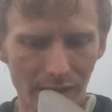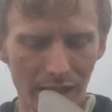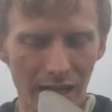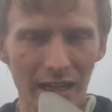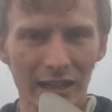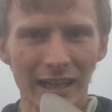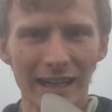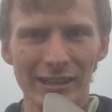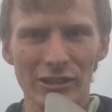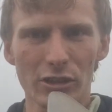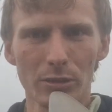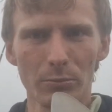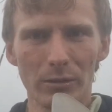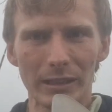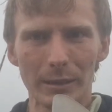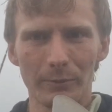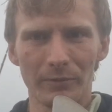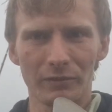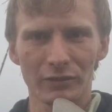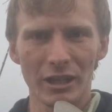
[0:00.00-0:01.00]
I catch them
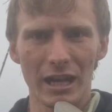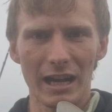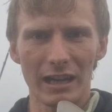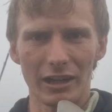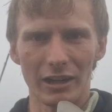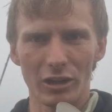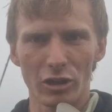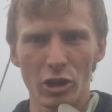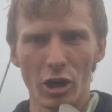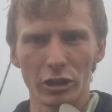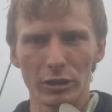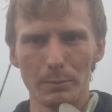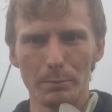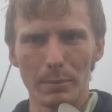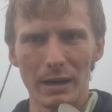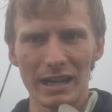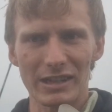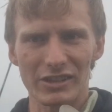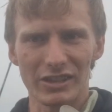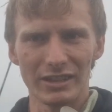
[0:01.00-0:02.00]
when I'm targeting cod and
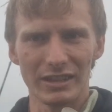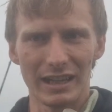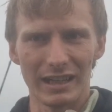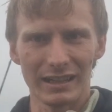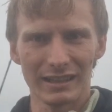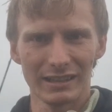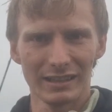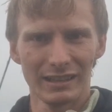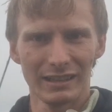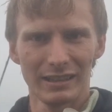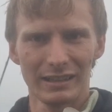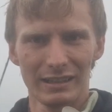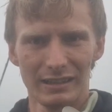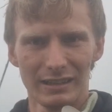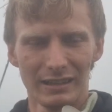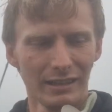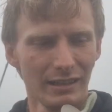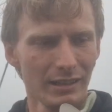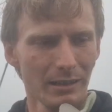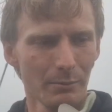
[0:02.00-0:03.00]
bass and that.
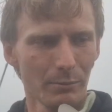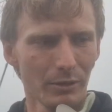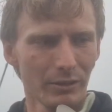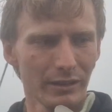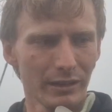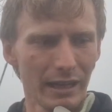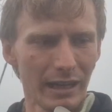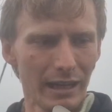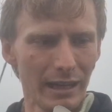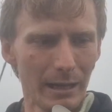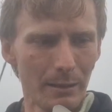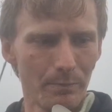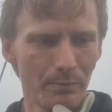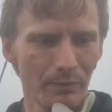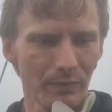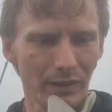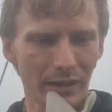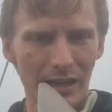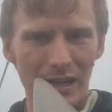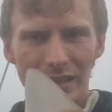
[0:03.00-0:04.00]
But
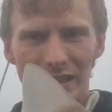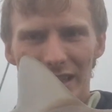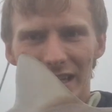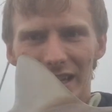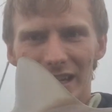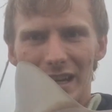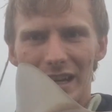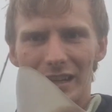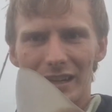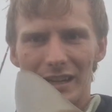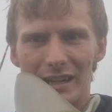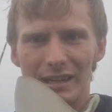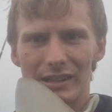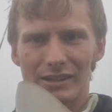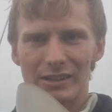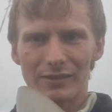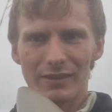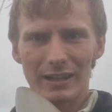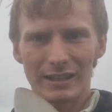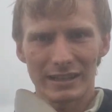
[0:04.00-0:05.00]
oh, there you go,
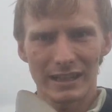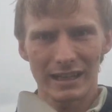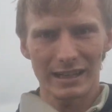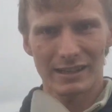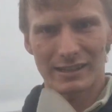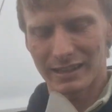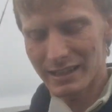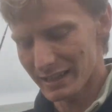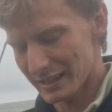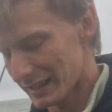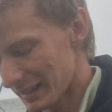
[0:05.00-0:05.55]
guys. Fantastic.